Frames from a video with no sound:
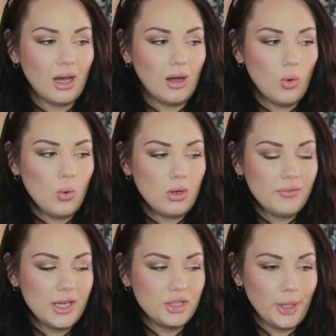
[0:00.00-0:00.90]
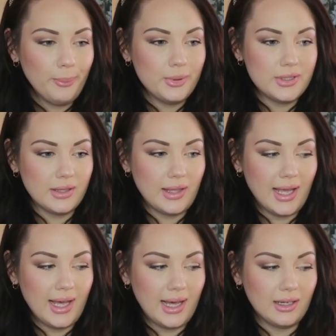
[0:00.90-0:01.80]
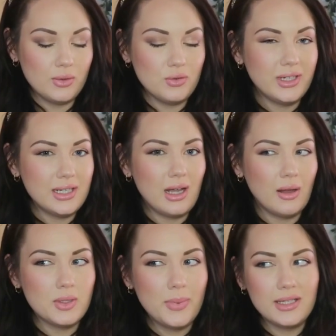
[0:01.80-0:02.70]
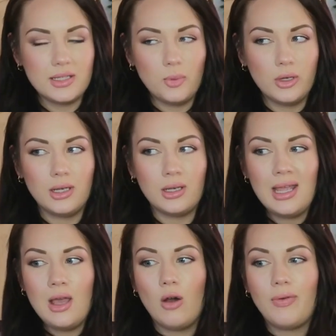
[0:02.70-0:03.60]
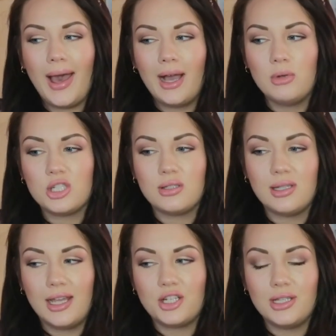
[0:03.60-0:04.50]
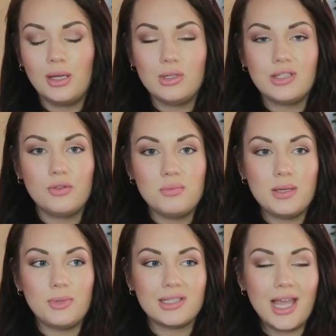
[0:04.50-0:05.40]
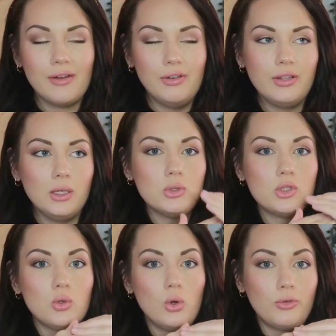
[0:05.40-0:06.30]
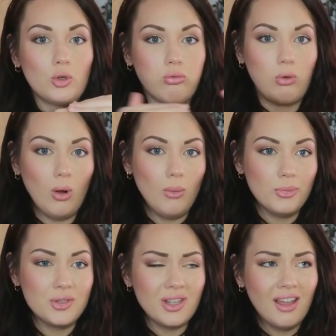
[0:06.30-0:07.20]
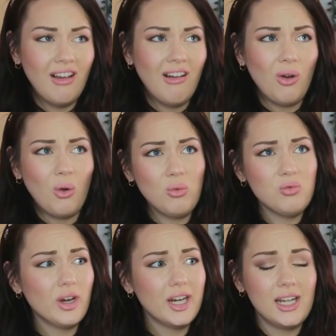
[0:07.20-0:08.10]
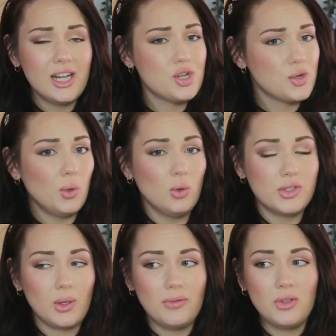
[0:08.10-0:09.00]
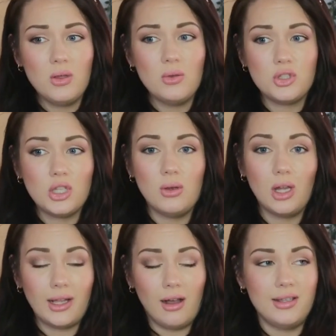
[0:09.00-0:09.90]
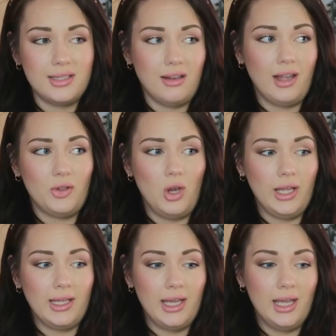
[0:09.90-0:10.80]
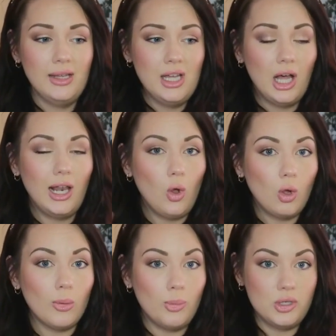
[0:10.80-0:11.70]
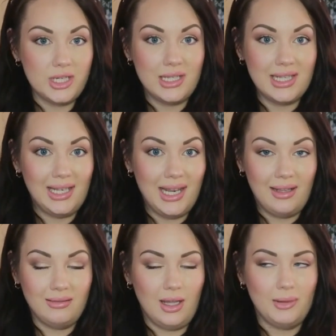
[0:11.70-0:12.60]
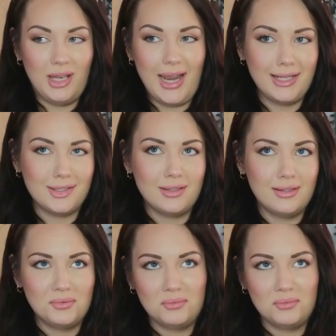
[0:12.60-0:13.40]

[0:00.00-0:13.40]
all of their jumpers that they had, I bit disappointed of how much selection there was for me, because everything was sort of cropped or really short. So if you do, like I said, I've got like a longer body than like my legs.